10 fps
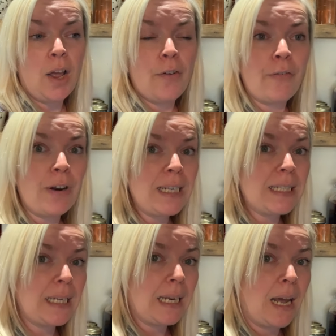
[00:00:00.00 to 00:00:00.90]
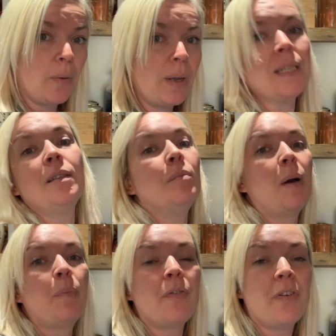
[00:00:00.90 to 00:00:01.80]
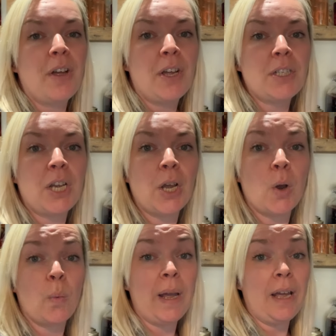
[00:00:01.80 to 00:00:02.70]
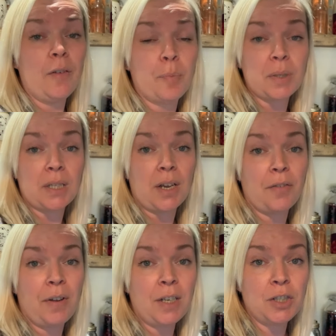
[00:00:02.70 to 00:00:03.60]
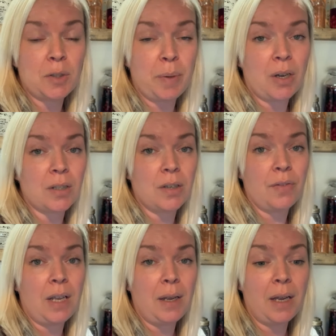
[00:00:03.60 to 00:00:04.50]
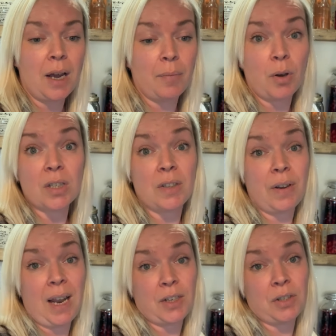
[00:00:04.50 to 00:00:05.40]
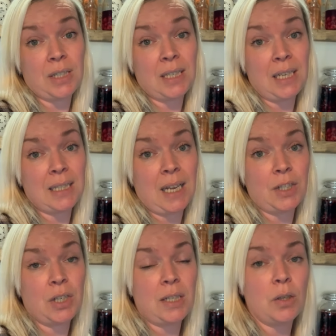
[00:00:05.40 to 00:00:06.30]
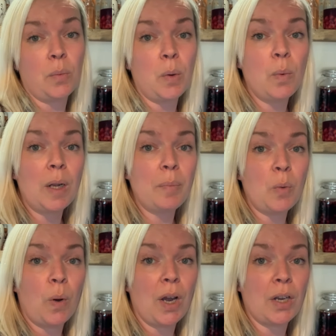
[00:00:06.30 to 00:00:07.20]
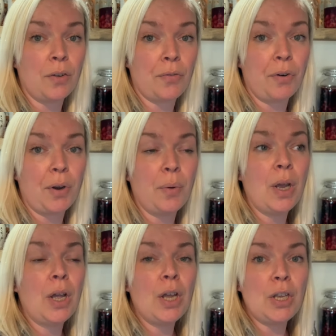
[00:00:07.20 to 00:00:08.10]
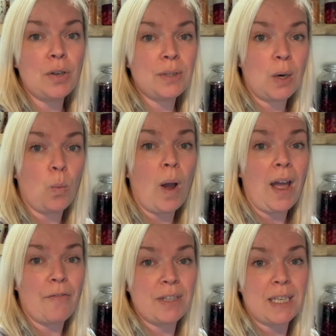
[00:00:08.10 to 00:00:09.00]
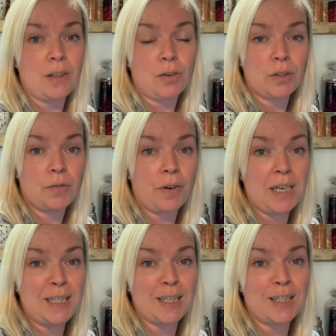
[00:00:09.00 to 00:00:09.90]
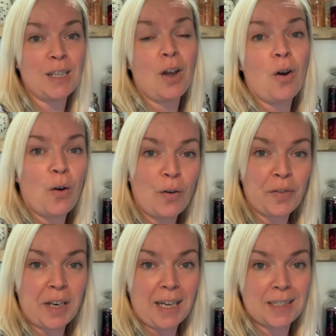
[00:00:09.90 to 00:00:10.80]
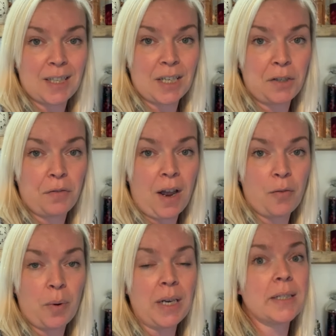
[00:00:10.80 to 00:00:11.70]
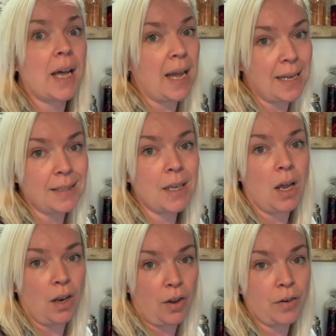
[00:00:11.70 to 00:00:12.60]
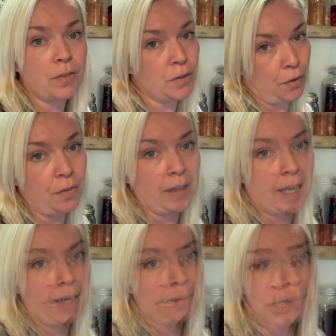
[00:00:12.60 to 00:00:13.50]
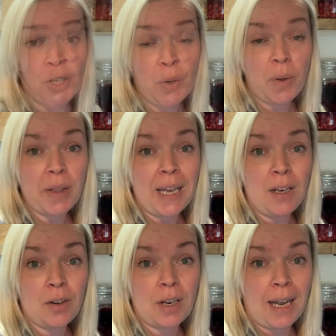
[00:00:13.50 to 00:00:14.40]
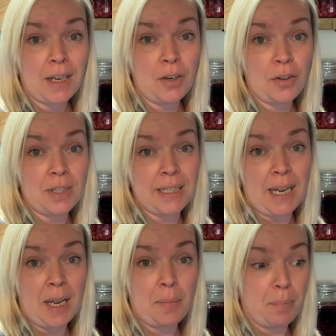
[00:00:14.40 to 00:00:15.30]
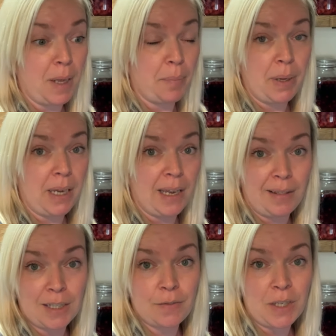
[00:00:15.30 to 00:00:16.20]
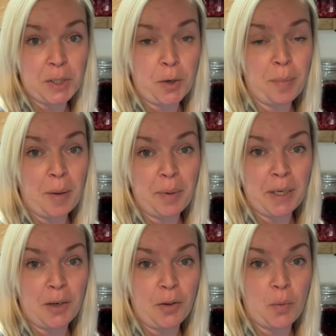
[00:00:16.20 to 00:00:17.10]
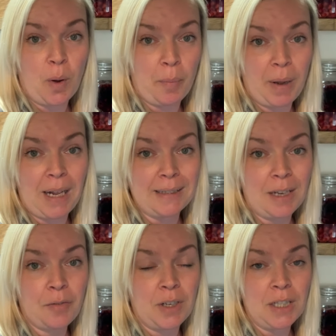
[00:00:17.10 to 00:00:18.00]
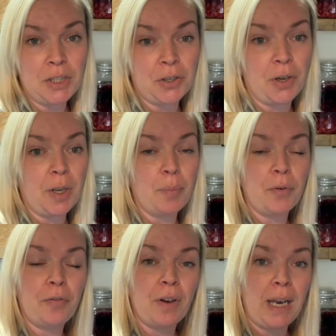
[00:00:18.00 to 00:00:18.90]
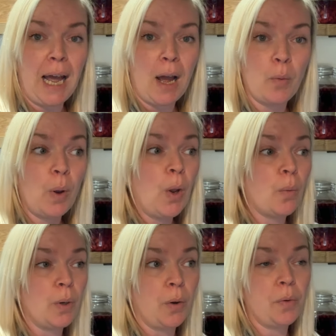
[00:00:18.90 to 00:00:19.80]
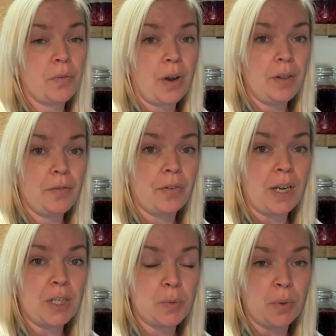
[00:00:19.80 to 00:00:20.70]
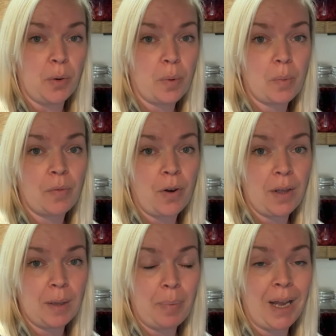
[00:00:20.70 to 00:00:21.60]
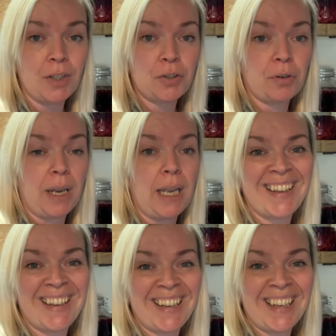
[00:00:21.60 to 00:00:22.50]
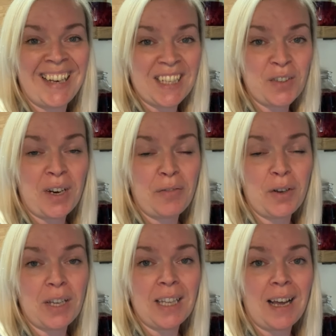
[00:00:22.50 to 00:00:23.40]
Freezing now isn't my preferred way of preserving just because of the um, cost of electricity essentially. So we will be working through using whatever's in those freezers over the next 35 weeks. There is a lot of stuff in there. I'll show you what they look like another day, maybe in this video, maybe in another one, but I'll definitely show you. But for now, we know what we've got in the fridge, we know what we've got in the pantry. Let's go and have a look in the